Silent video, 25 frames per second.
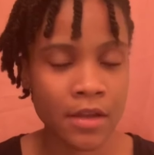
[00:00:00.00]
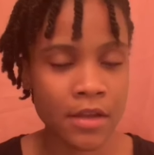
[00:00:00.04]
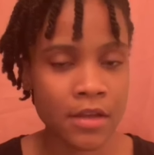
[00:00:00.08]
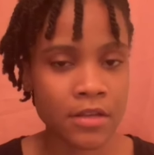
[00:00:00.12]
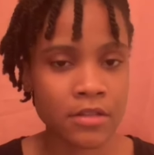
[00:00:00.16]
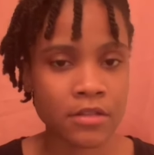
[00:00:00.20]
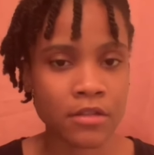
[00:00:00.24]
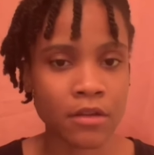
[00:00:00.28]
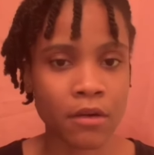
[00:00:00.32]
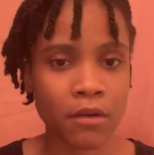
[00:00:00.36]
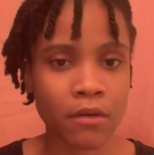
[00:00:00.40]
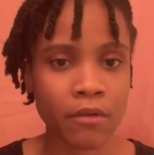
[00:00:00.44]

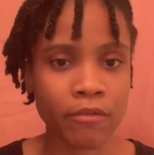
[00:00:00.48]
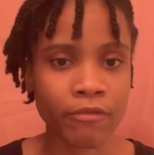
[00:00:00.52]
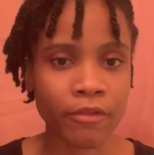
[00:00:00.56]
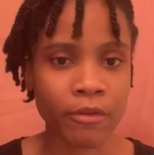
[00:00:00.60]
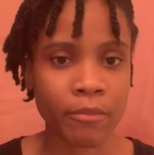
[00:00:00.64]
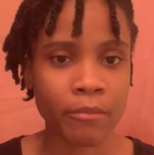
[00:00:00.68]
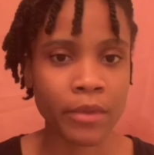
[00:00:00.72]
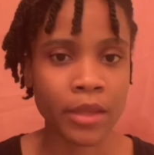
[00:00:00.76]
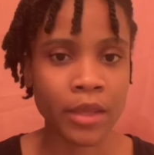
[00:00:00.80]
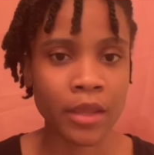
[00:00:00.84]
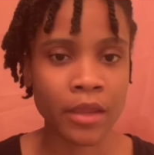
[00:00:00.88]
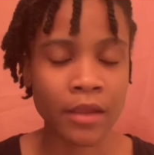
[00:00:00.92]
So
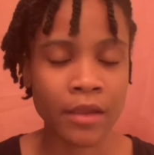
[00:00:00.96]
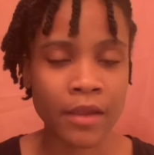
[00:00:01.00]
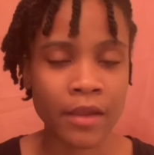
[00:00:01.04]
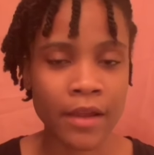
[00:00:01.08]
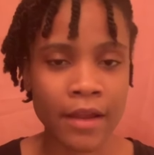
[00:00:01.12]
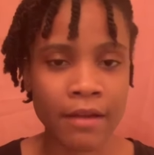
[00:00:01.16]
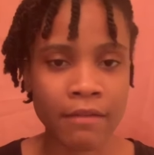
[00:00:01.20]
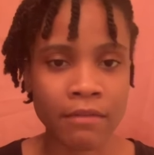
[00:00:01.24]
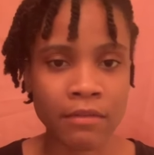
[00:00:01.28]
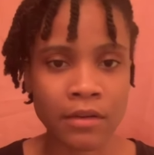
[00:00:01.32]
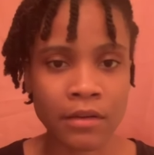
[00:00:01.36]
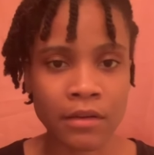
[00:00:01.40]
for me,
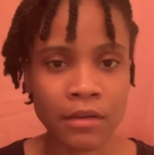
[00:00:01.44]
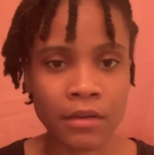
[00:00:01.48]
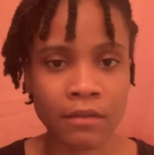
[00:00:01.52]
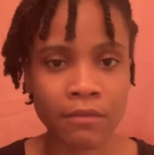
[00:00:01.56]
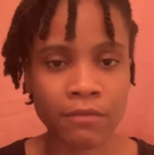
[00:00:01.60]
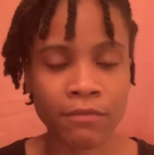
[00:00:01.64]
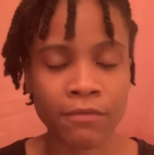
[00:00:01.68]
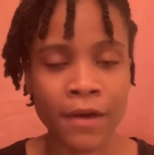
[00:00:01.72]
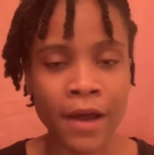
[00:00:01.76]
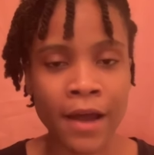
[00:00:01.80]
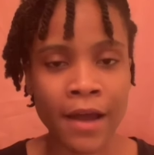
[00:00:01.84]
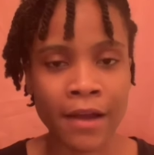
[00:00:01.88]
every
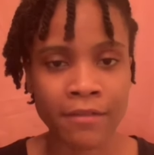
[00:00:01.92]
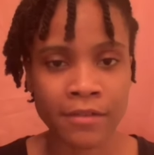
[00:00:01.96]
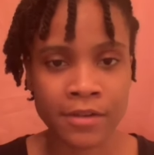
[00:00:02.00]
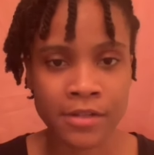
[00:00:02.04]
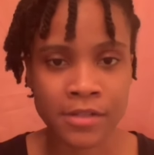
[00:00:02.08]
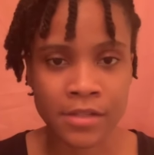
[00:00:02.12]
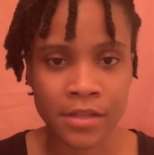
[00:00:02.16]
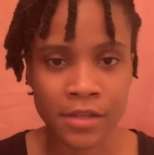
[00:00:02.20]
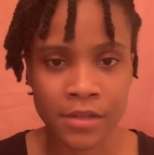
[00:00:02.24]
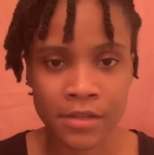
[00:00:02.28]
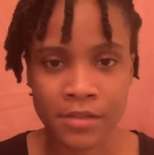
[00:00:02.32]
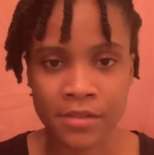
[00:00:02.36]
5 or
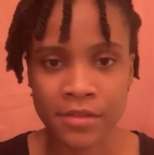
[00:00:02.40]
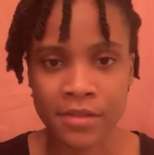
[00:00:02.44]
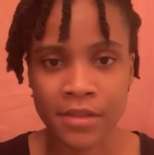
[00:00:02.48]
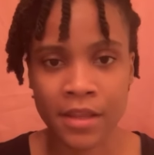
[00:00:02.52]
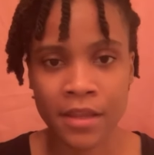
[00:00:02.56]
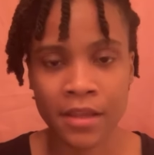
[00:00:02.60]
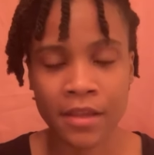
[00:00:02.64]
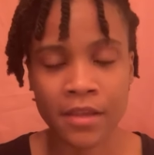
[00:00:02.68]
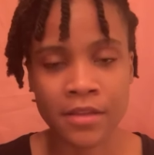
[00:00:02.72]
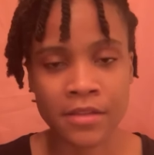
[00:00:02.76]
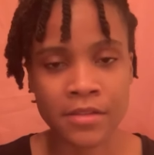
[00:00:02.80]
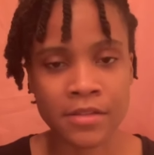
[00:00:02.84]
6
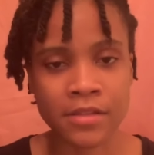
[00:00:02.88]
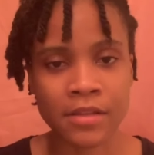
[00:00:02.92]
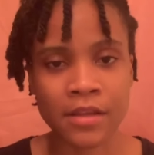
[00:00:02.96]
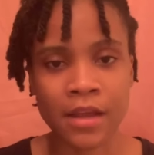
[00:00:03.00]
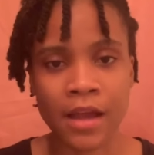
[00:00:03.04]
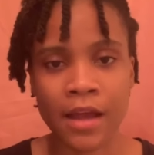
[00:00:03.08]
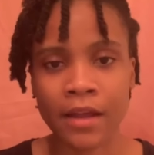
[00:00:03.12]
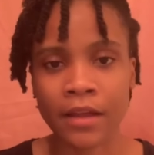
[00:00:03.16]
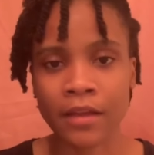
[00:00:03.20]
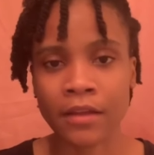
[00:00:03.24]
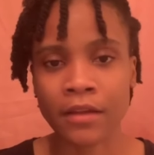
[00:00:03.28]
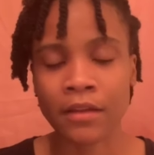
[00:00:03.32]
days,
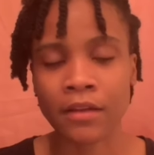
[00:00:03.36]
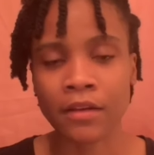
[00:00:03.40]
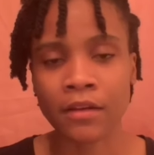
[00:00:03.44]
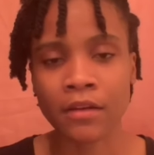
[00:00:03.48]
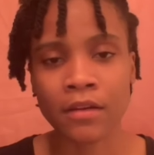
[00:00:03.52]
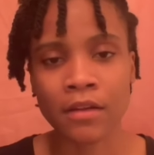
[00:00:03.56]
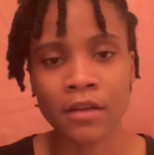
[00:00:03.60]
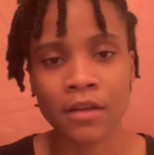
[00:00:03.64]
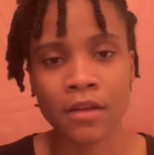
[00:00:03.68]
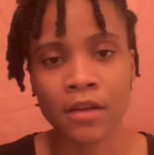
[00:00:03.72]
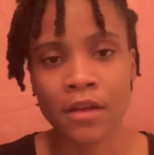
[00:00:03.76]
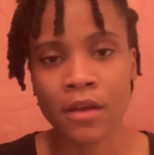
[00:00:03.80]
I can
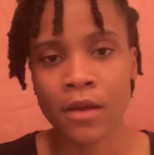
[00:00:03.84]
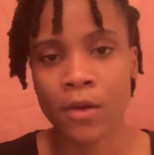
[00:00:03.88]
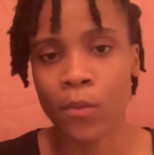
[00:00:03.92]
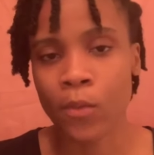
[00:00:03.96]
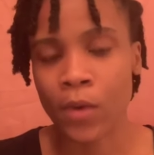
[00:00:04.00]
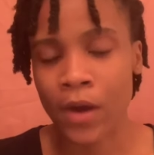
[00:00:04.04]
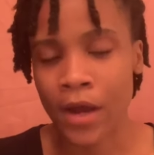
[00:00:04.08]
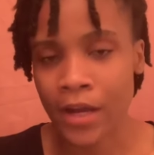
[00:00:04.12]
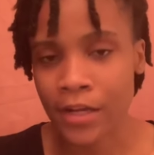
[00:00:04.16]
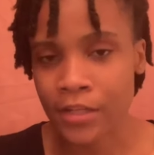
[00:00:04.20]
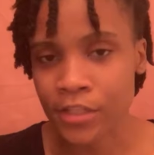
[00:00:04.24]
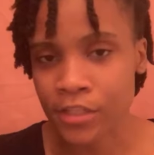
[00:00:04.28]

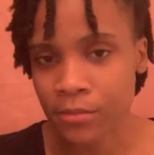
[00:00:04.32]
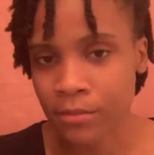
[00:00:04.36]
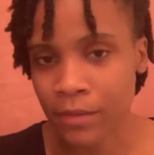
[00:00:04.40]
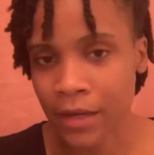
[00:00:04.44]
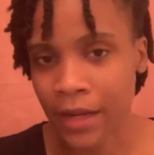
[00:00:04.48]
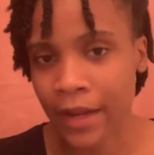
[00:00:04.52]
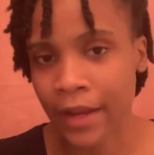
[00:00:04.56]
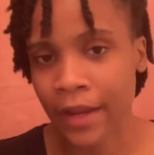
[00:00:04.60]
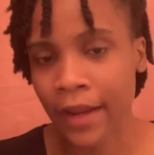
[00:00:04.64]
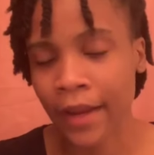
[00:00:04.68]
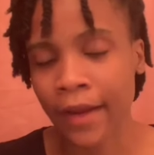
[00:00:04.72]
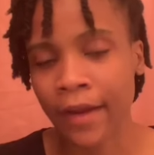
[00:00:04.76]
wash
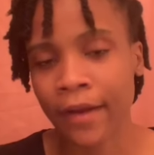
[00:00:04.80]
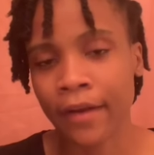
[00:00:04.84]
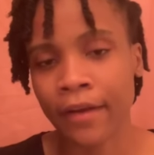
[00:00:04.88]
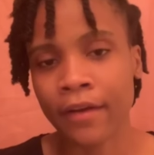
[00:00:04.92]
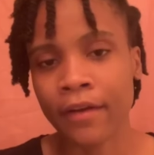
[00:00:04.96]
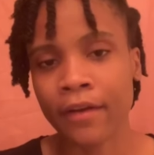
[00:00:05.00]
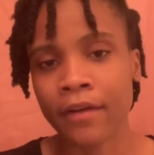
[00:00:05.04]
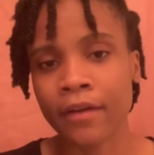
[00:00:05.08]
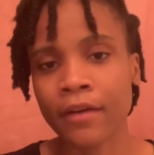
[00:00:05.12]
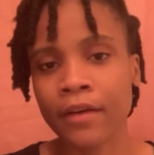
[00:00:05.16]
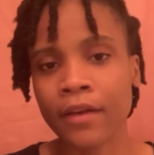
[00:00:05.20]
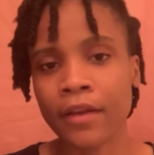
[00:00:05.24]
my
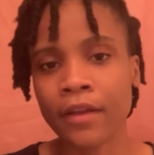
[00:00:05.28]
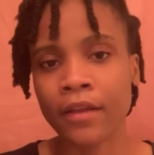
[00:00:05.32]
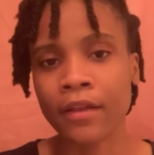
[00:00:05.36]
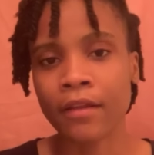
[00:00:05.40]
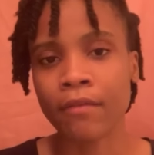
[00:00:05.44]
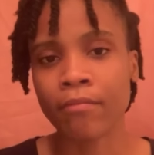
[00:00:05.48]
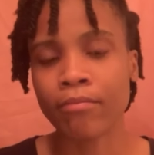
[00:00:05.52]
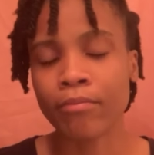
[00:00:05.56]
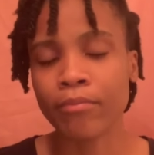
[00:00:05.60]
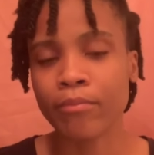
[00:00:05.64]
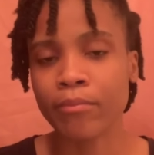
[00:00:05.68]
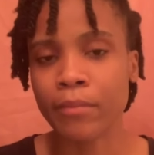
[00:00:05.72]
hair,
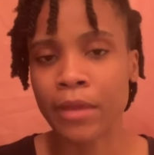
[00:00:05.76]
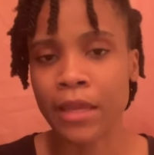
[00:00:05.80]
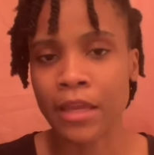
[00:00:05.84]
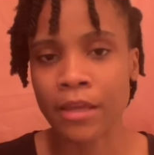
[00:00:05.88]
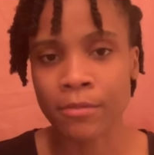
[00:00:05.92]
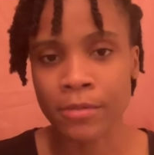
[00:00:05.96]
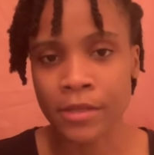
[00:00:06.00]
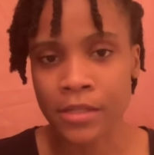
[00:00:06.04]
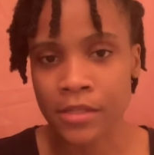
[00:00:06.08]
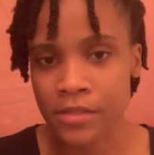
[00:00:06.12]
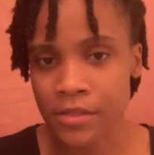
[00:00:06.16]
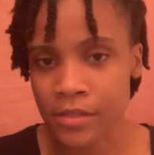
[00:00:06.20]
and
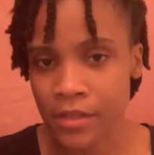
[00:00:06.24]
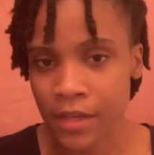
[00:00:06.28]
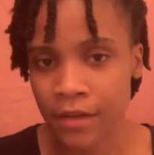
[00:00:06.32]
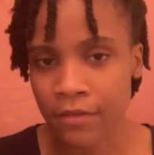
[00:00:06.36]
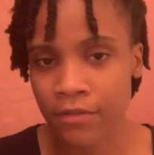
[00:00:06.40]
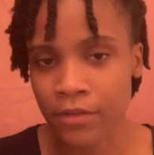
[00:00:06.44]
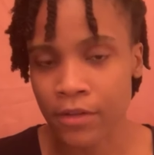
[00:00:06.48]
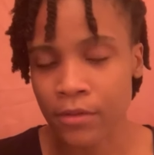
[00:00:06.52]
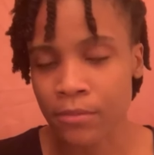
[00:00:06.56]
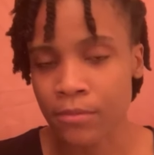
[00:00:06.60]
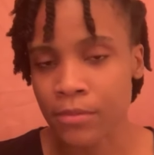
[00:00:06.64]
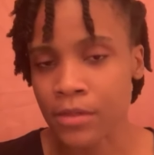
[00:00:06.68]
maybe
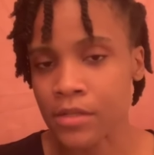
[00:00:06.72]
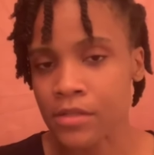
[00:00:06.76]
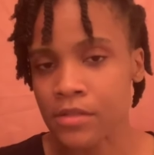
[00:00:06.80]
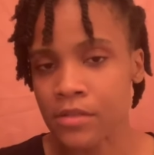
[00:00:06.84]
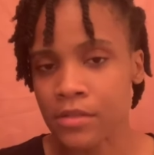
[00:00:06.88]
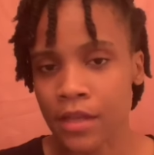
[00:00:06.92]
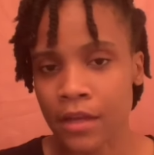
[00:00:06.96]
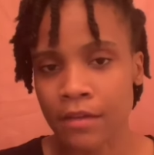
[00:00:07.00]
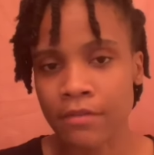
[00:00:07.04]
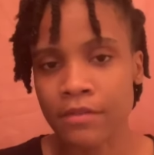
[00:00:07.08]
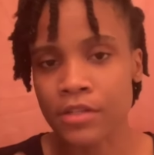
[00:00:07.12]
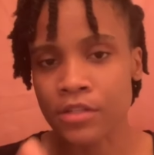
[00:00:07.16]
7, but
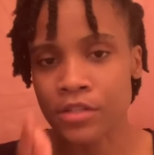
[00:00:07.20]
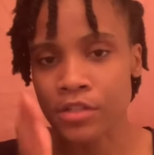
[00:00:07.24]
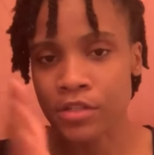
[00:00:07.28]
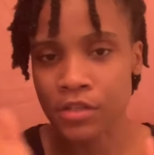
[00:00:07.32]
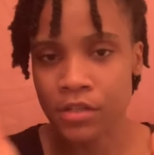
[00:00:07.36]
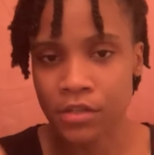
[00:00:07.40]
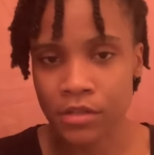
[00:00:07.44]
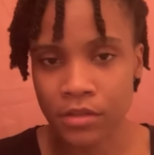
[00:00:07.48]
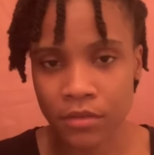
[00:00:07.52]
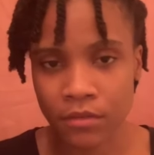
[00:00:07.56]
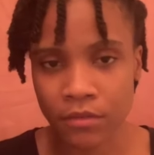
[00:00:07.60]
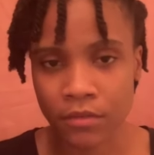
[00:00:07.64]
7 is
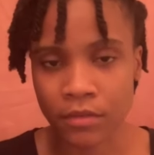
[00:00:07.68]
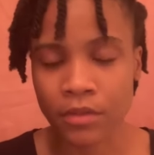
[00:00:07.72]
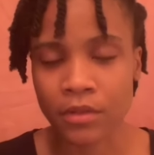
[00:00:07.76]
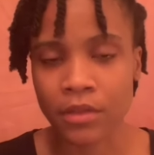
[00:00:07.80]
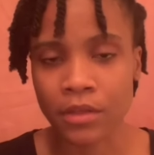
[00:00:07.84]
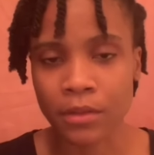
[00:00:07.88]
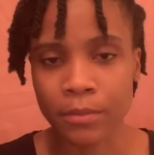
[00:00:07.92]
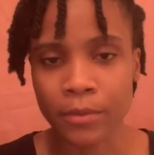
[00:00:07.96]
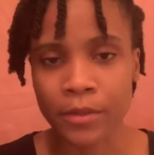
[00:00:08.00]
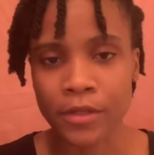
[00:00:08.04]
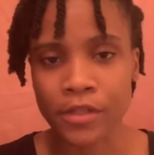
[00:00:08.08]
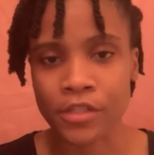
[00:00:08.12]
just
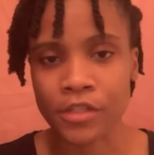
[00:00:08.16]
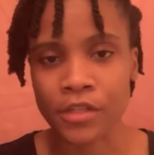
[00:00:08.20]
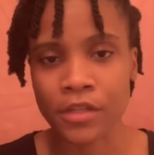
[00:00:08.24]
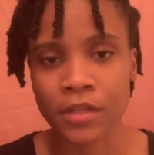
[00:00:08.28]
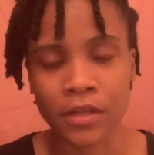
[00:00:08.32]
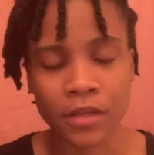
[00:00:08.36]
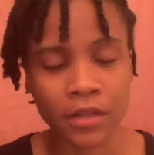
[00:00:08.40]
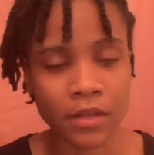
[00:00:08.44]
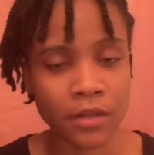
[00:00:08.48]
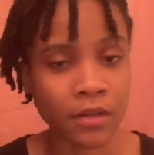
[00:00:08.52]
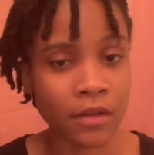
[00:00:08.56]
really pushing it.